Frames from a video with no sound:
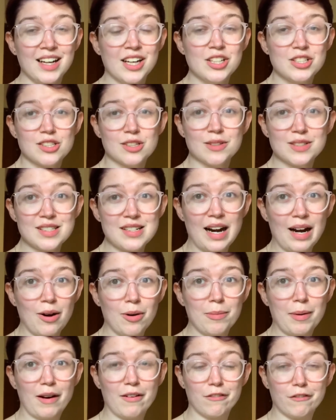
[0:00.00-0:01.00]
So it's now
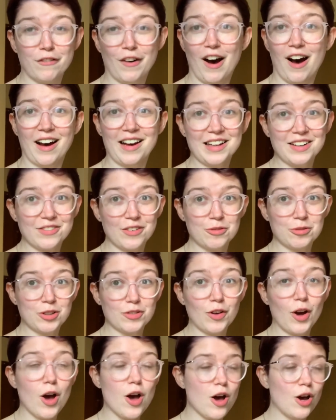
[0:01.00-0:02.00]
about 5 and
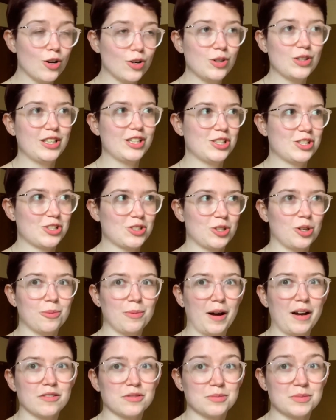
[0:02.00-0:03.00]
we've only just got
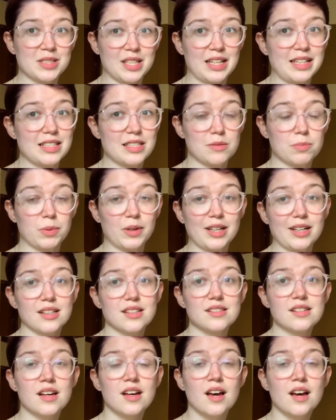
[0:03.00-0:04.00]
back from Sainsbury's.